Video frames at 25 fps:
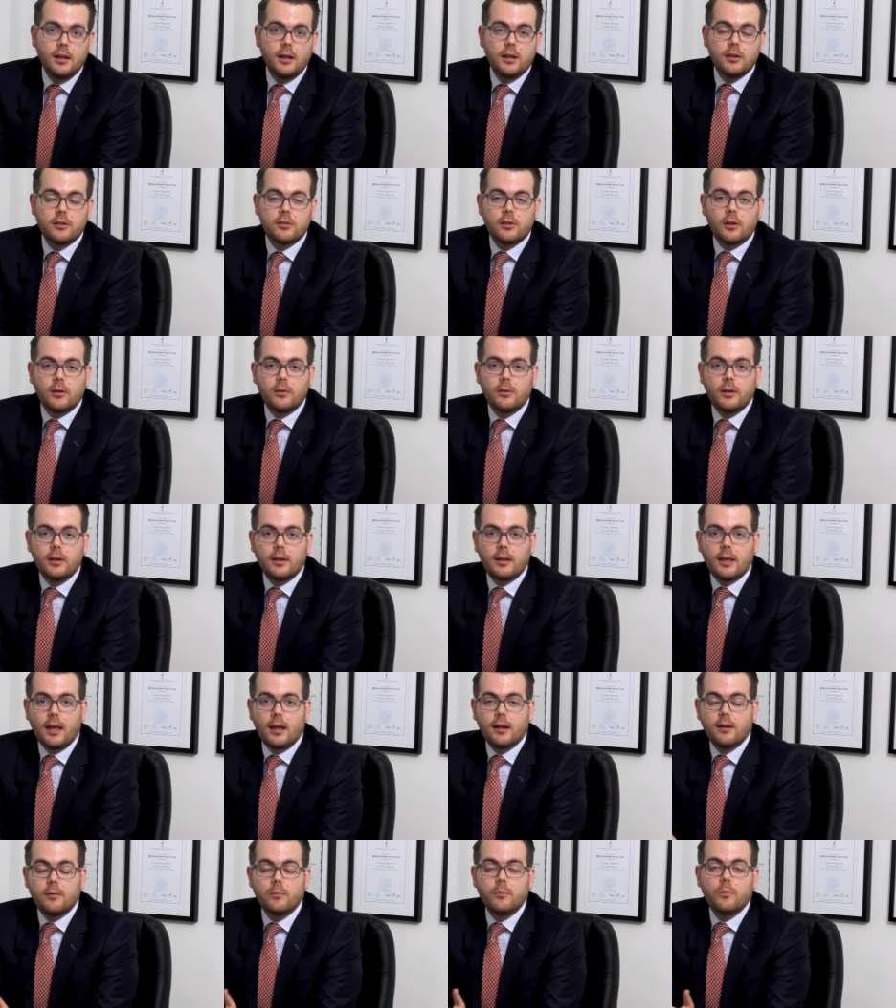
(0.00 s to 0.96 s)
So
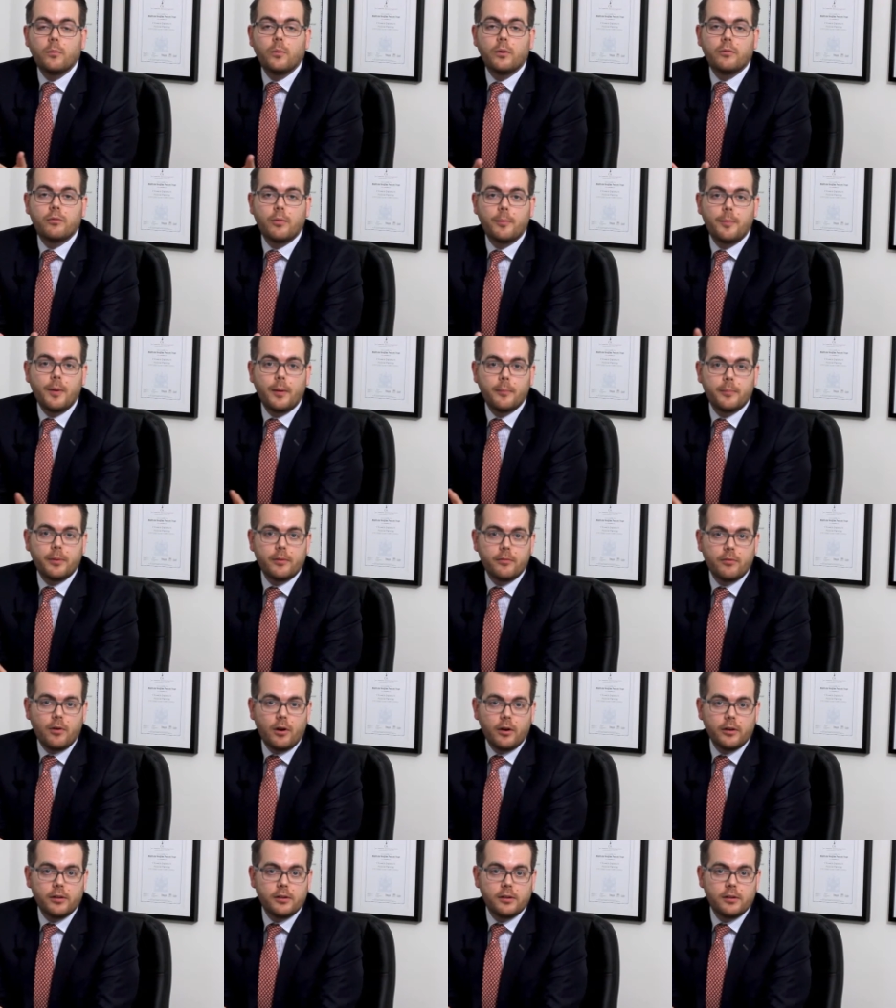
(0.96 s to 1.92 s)
again, with a bumpy
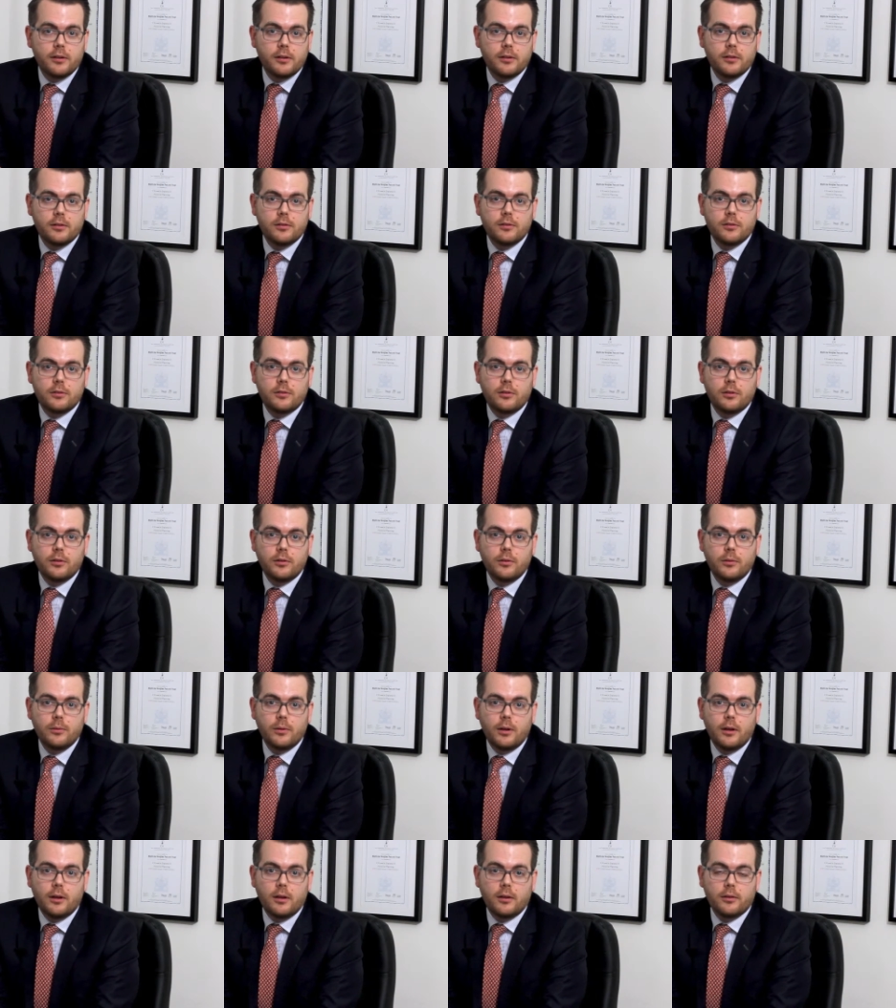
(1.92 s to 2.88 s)
ride
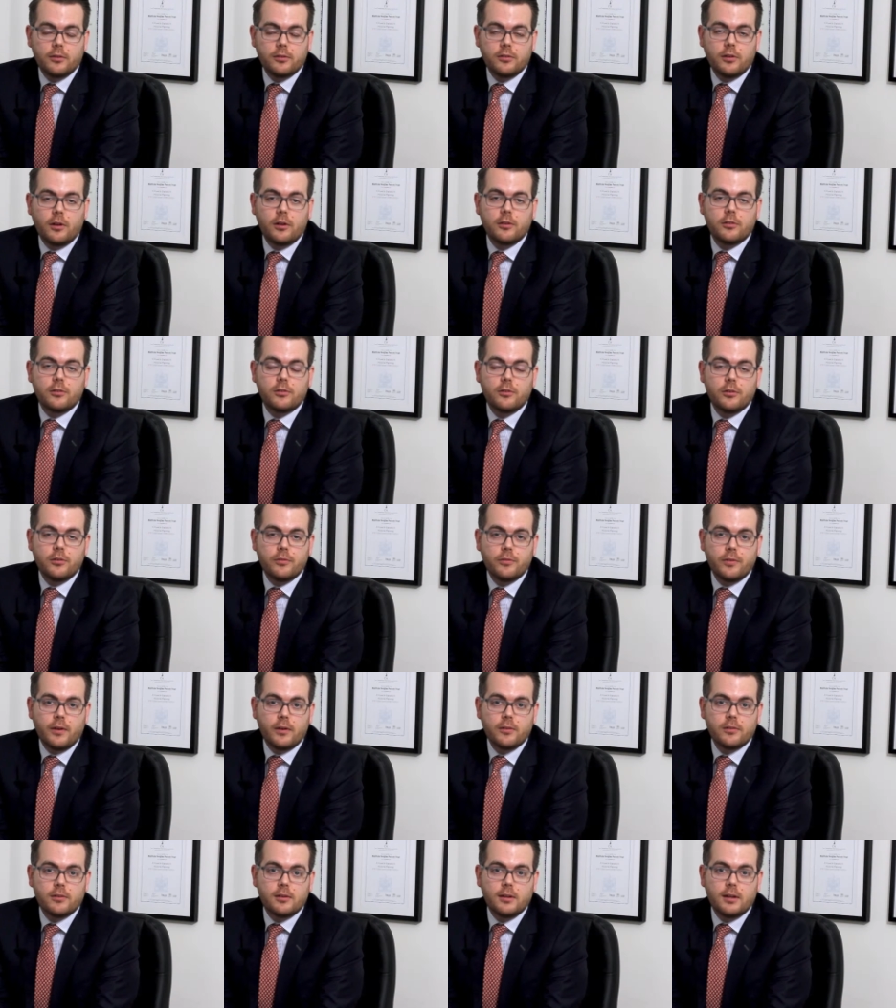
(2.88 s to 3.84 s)
to start to
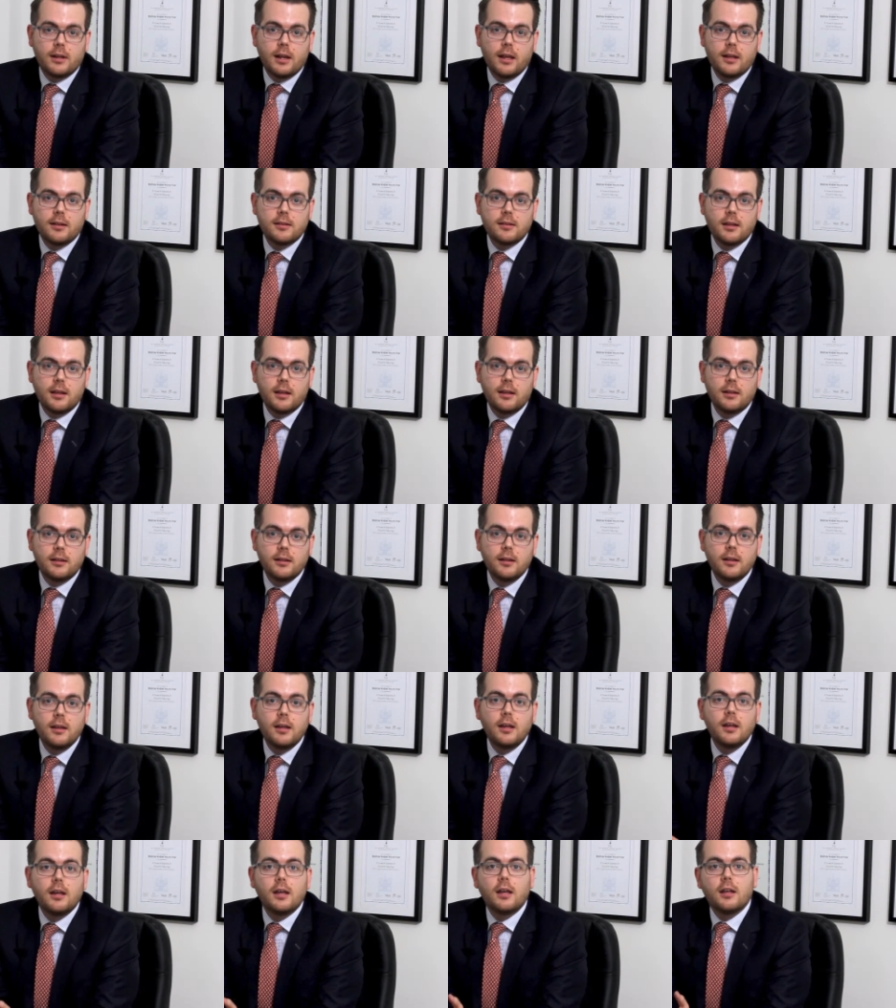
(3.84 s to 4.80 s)
2018,
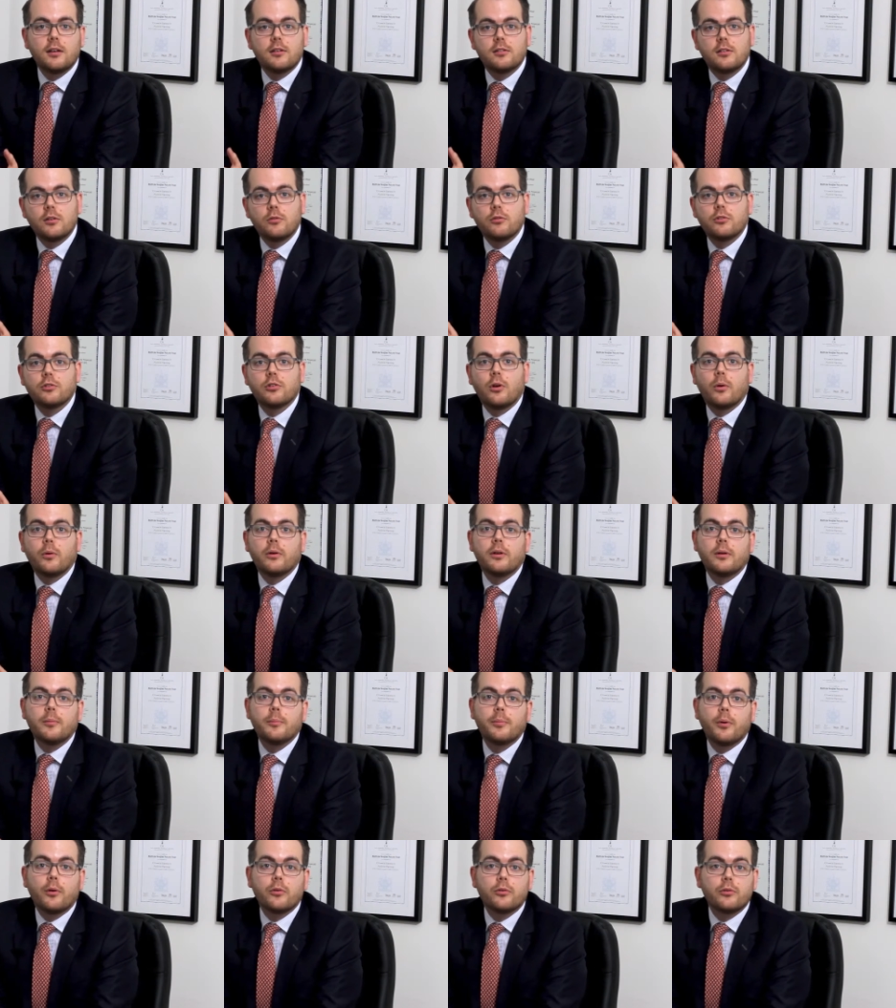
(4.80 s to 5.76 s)
it still resulted
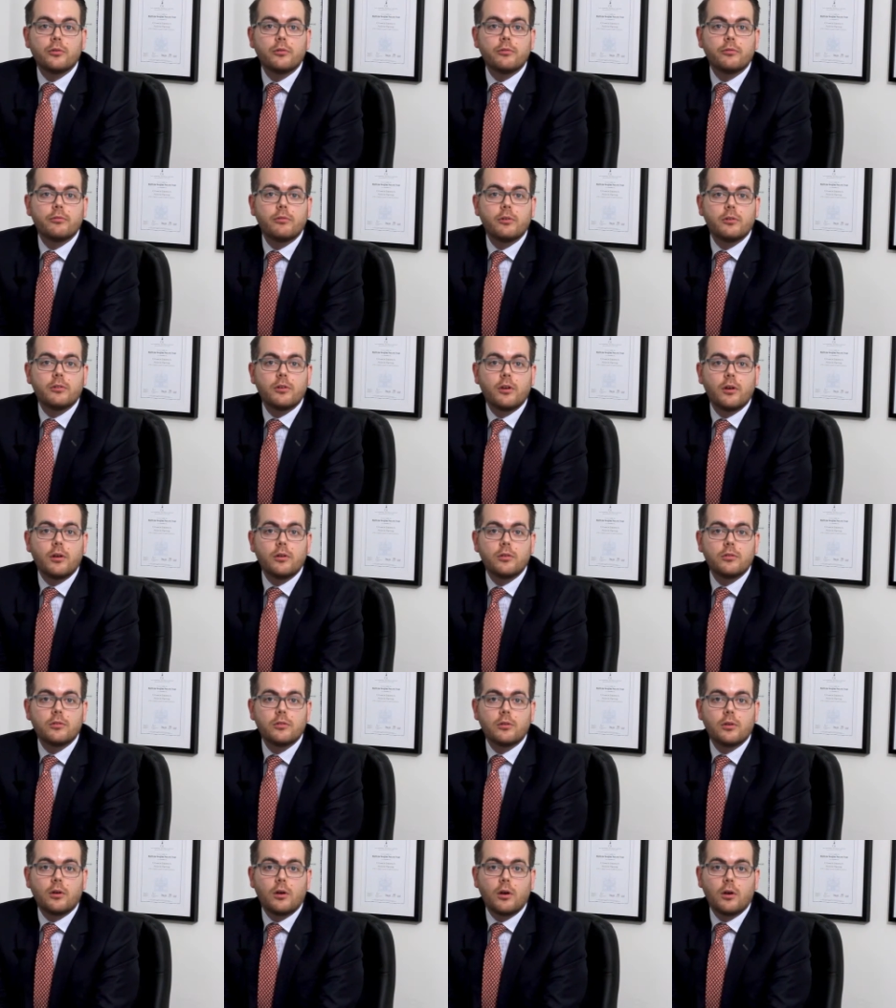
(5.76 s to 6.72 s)
in positive
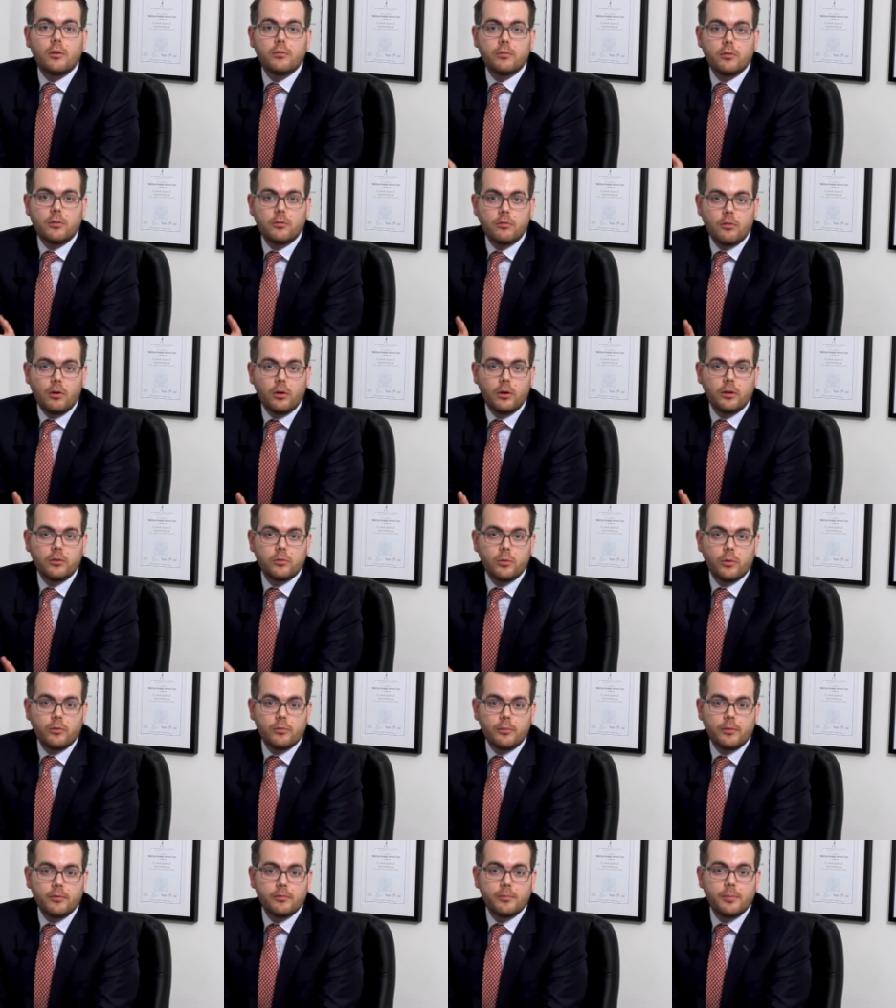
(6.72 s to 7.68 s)
returns over the rolling
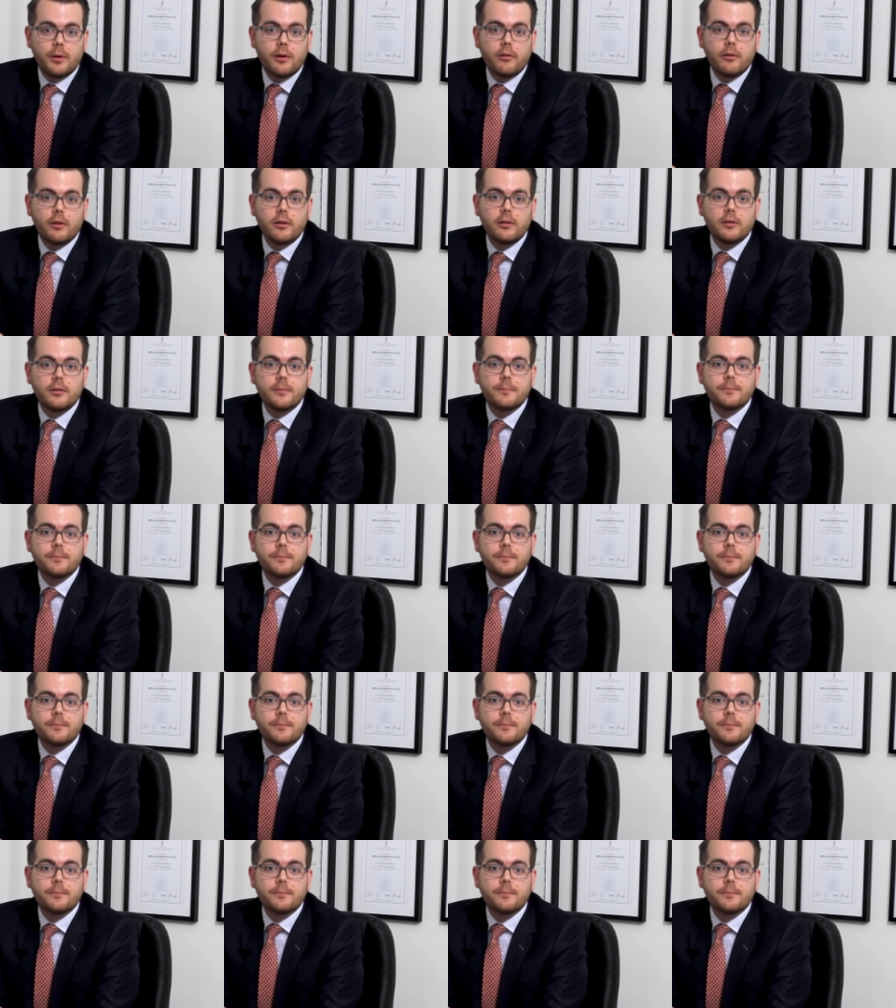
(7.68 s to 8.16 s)
12-month period.